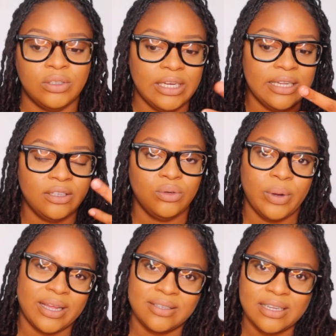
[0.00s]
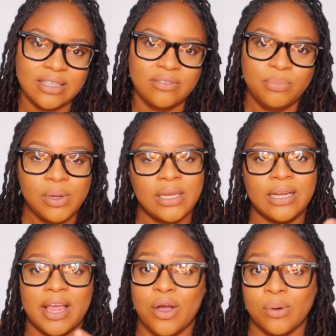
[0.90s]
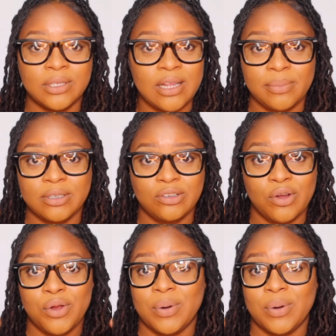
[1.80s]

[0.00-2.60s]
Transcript: lead to excessive pulling i always tell my story